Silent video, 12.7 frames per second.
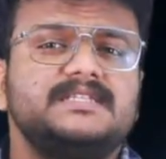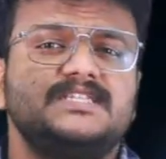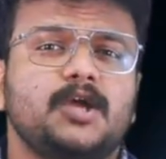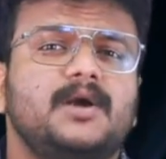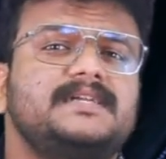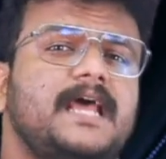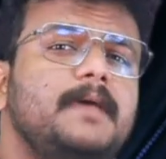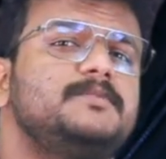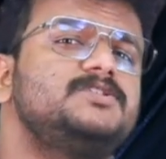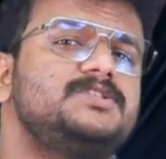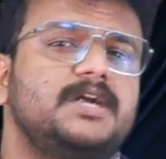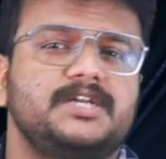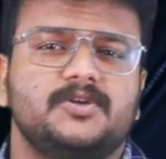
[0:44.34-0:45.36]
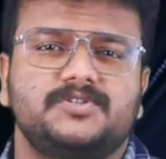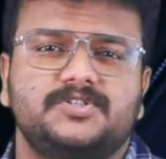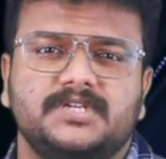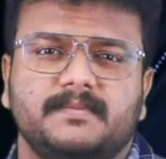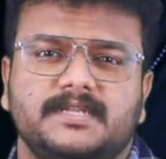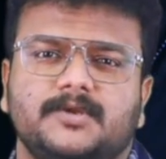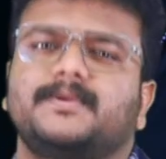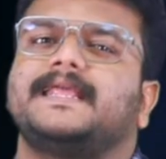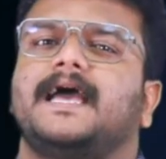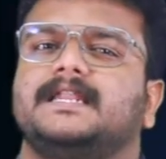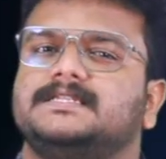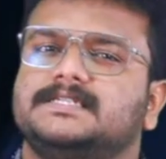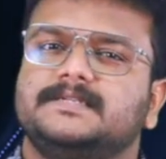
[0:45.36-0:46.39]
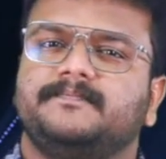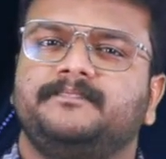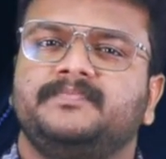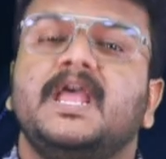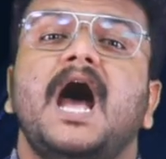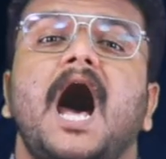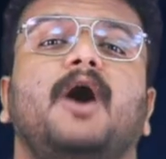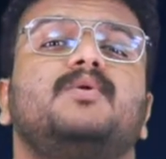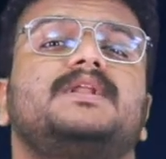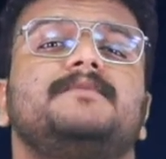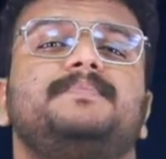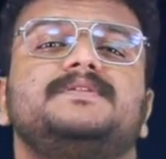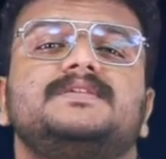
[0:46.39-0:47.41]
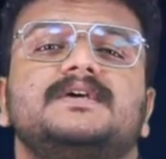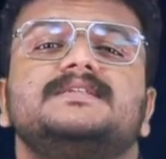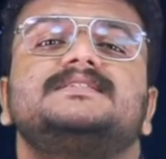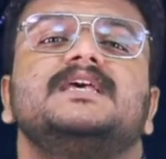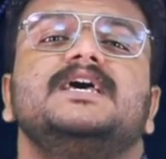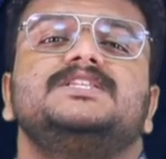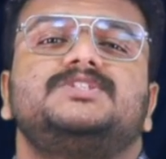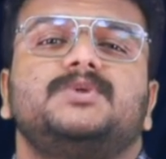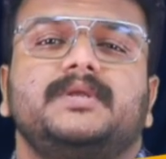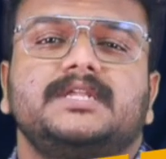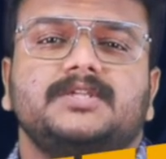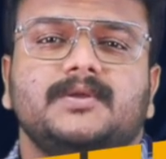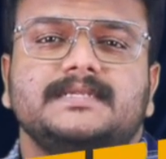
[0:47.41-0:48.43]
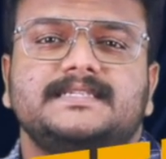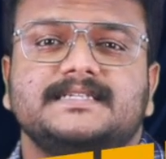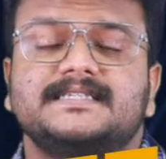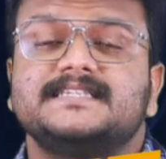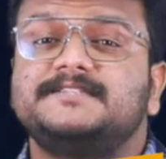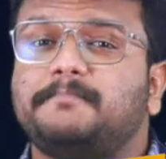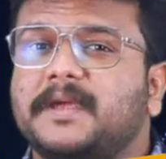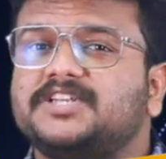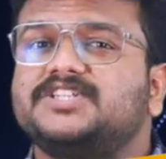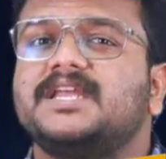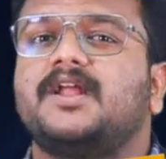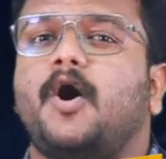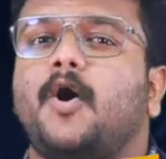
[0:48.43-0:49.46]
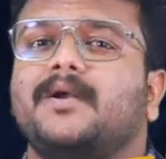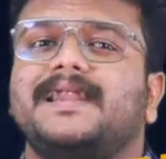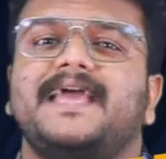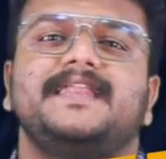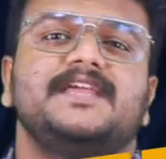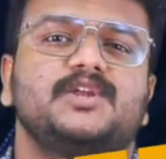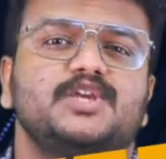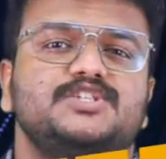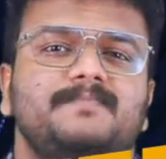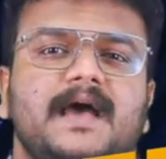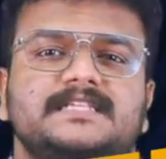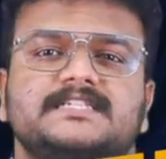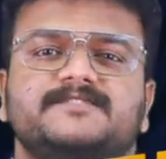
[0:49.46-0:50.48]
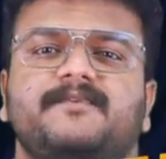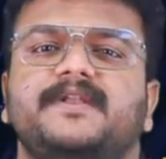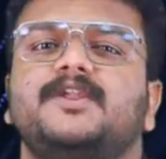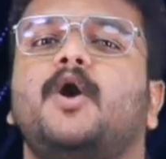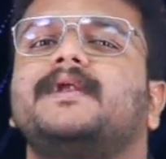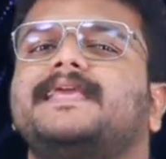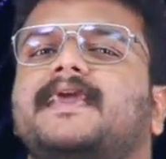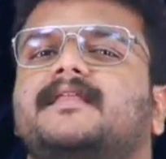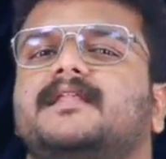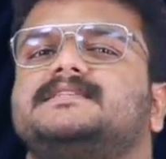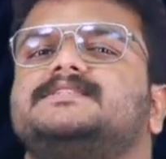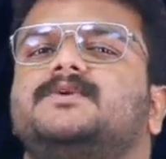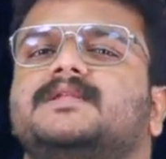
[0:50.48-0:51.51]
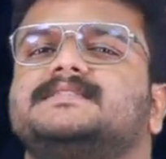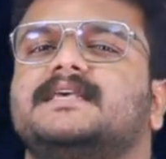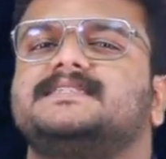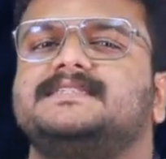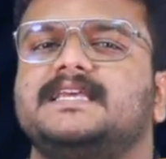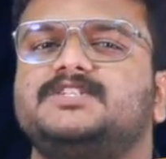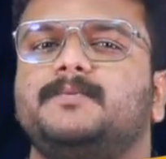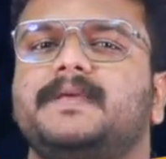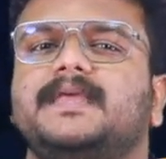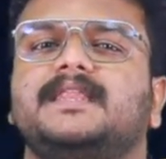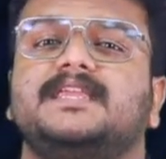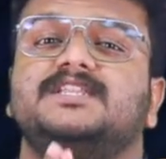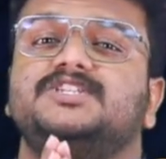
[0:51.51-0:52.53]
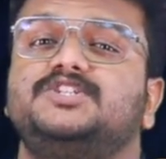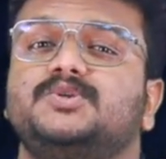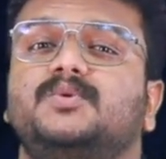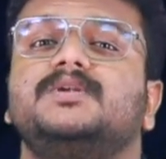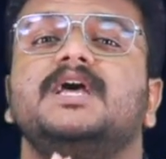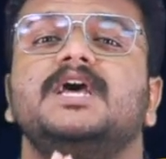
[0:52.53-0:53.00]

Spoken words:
it's your time to turn your dream into reality. Our repeaters 2026 special online English batches for non-Keralite students are set to begin in June